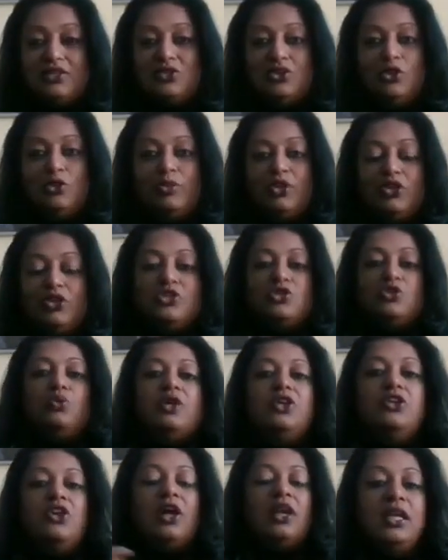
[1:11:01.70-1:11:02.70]
to you because you were
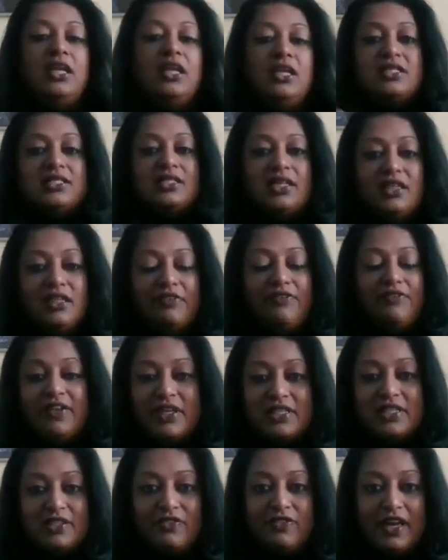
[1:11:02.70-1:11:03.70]
not listening the
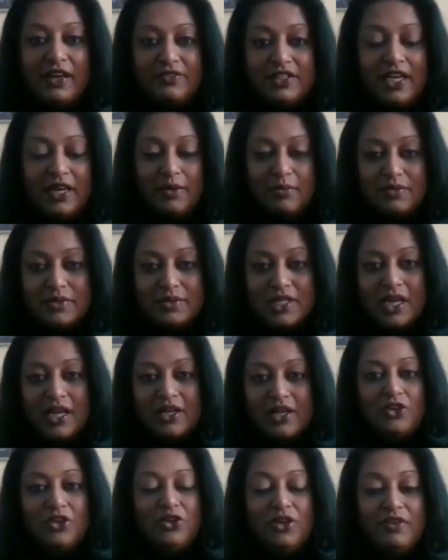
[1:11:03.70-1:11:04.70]
first 5 times.
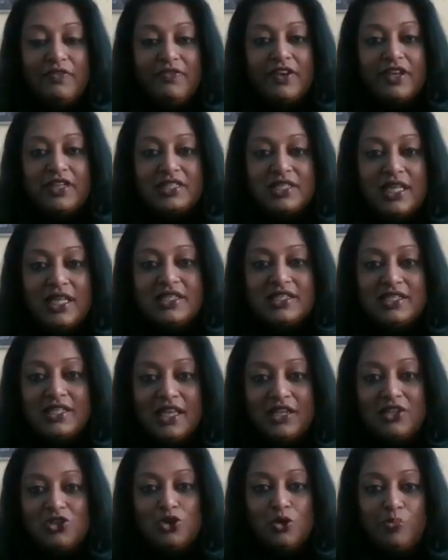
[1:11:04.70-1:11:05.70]
The universe then
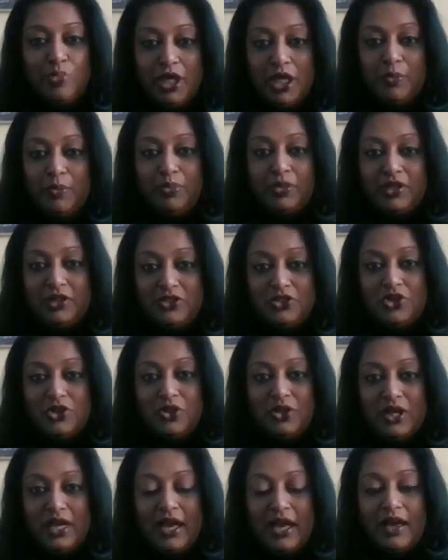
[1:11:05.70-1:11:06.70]
sent you people into
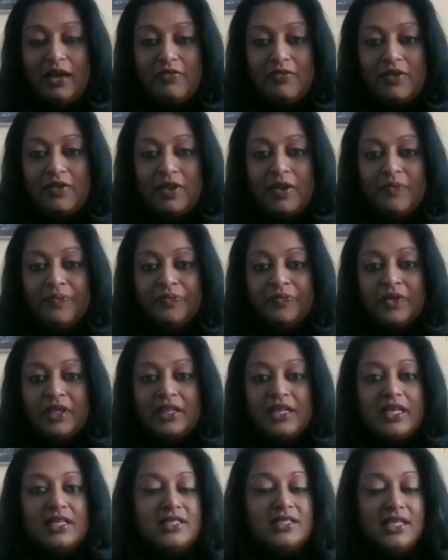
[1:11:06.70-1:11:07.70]
your life.
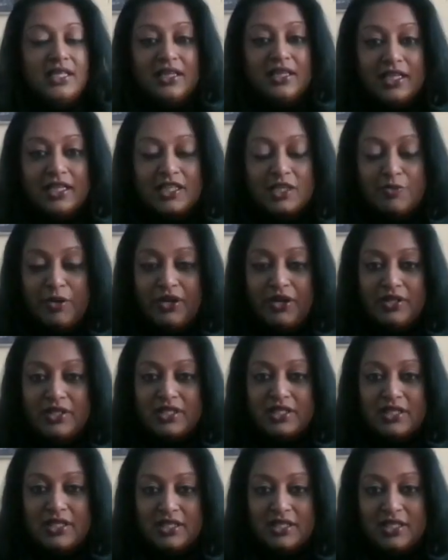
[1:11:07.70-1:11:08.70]
They sent
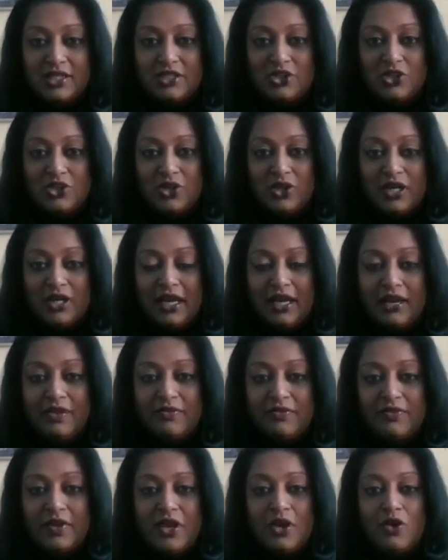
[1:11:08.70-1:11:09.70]
experiences into your life
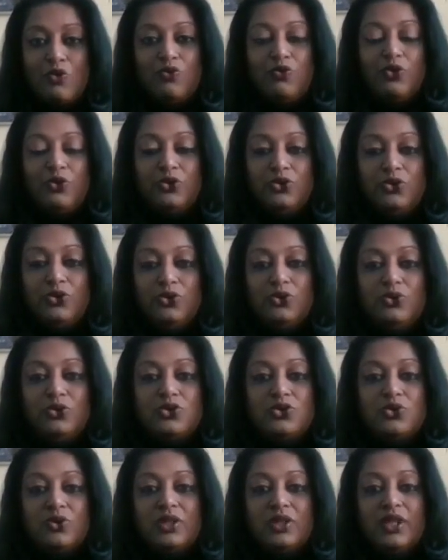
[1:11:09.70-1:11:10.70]
for you
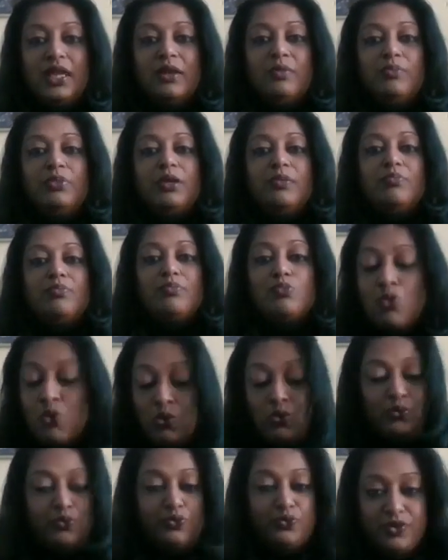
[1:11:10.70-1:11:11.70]
to then be
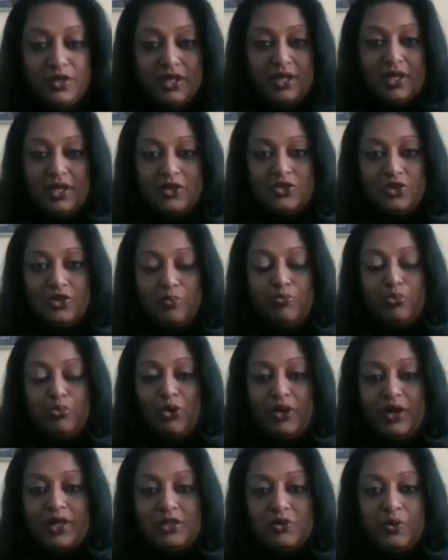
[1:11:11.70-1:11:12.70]
moved to the
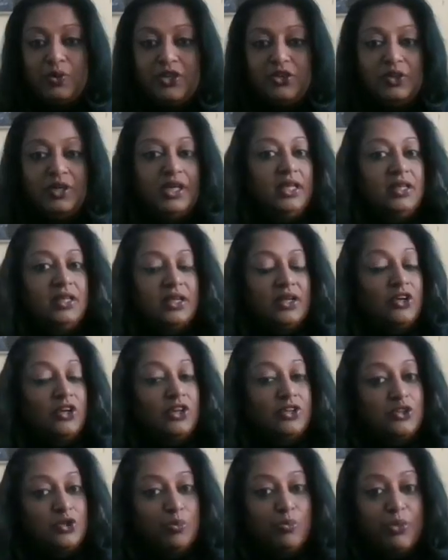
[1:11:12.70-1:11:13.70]
point where you either
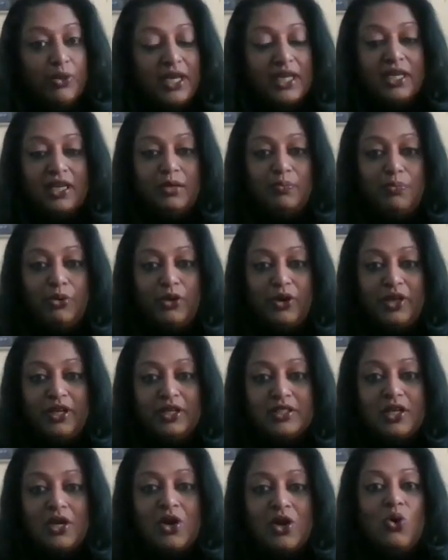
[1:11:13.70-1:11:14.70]
got to breaking point,
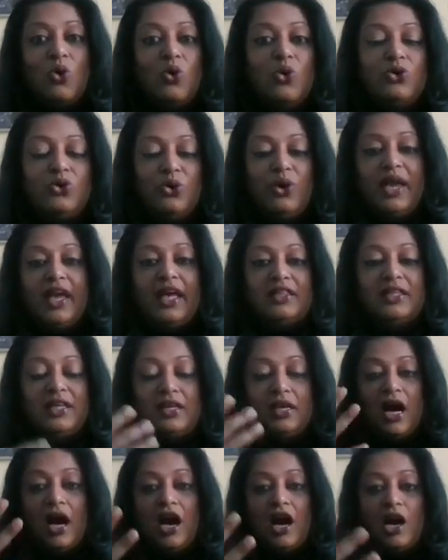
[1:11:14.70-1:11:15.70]
or you had that
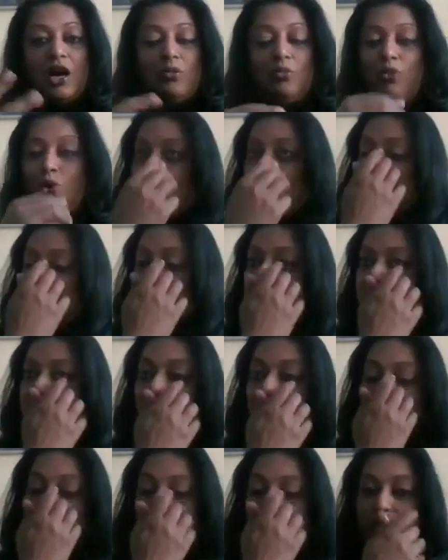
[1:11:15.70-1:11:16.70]
aha moment
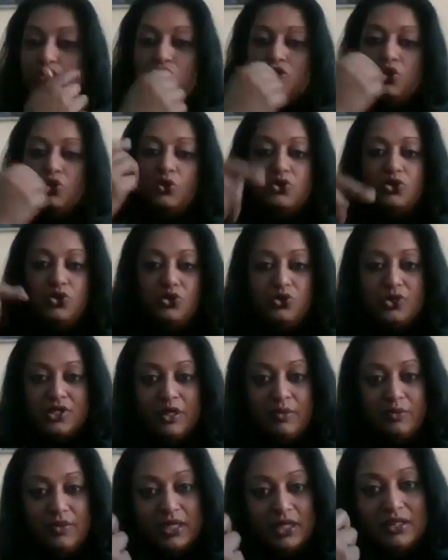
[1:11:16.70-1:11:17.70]
and you chose to do
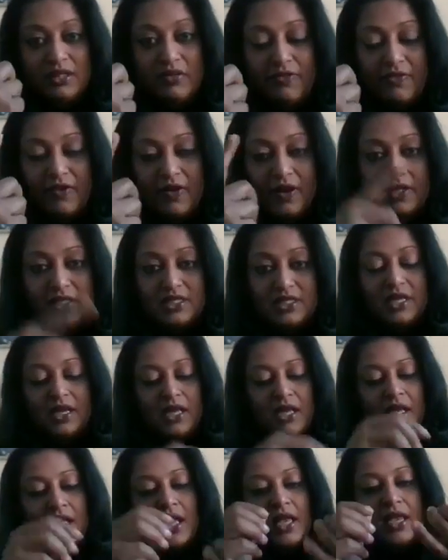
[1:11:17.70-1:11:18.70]
something different.
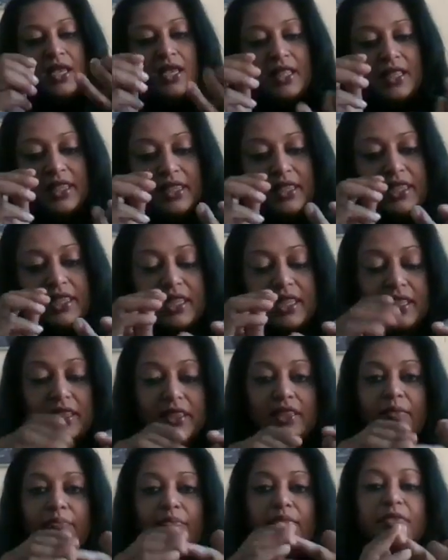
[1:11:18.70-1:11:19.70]

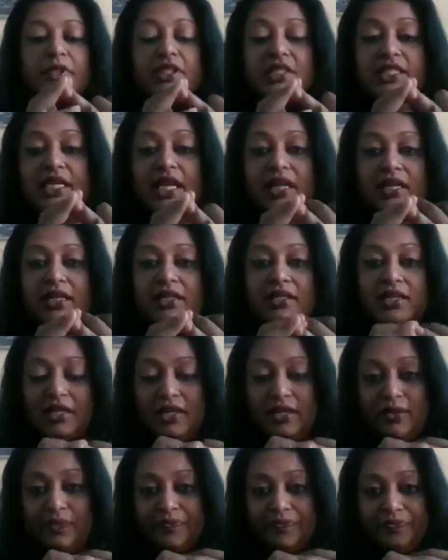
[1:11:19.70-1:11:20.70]
The second
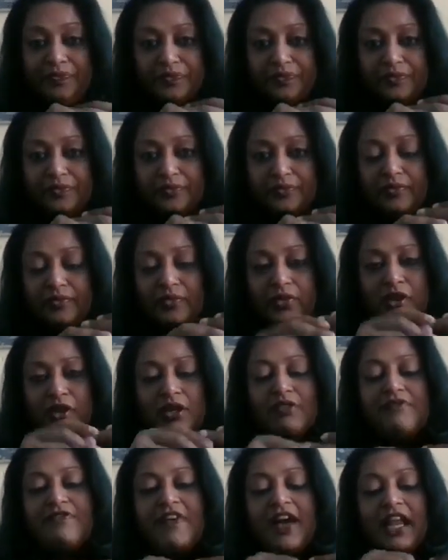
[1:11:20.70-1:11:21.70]
E,
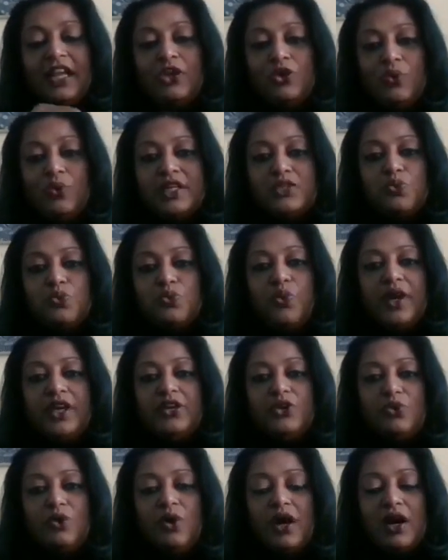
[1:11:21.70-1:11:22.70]
evaluate where
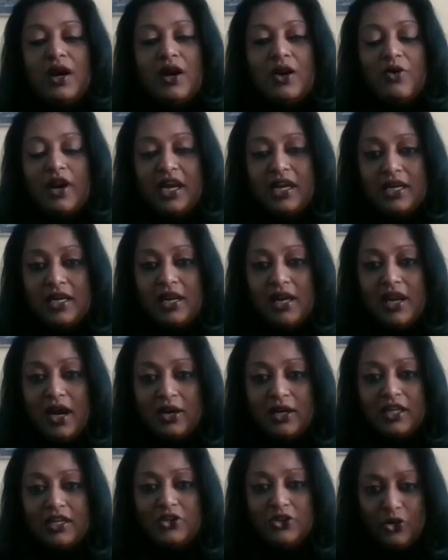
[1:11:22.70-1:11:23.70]
you are right now
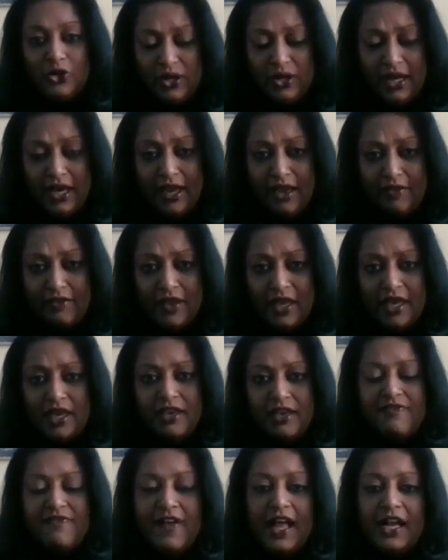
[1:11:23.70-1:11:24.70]
in your life.
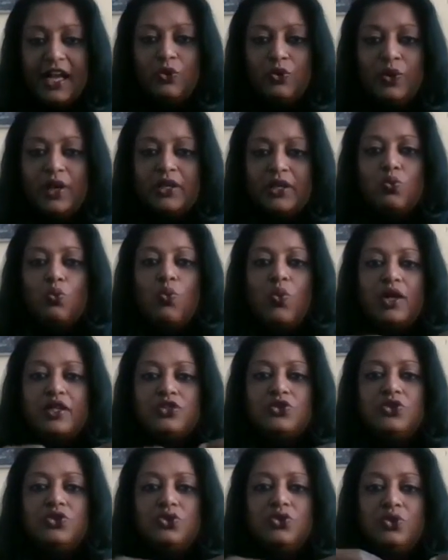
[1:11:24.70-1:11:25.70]
Evaluate, what
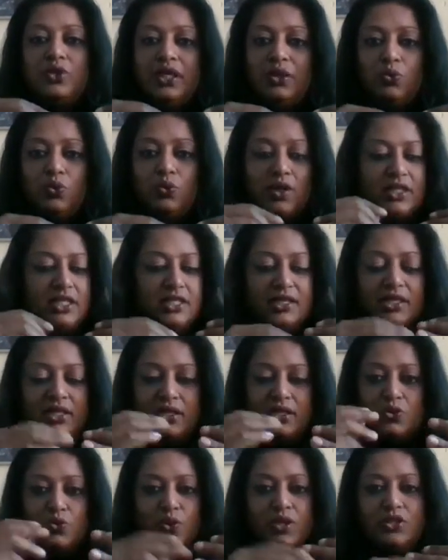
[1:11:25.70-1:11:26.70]
do you need? What
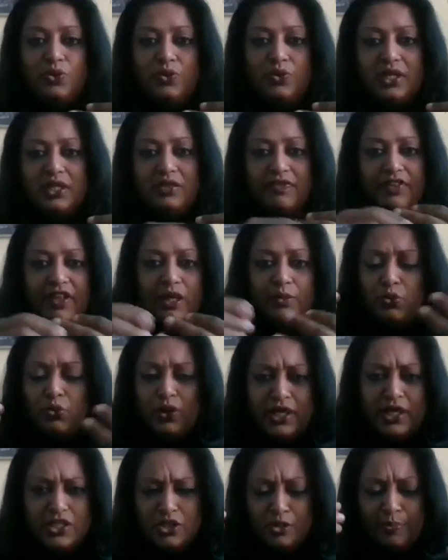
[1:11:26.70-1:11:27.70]
skills? What do you want to develop?
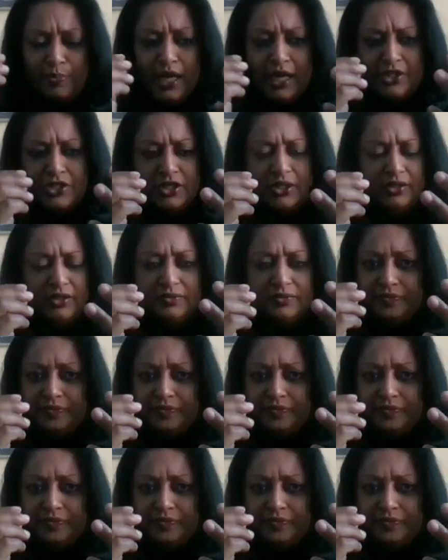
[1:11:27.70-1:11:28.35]
What is your passion?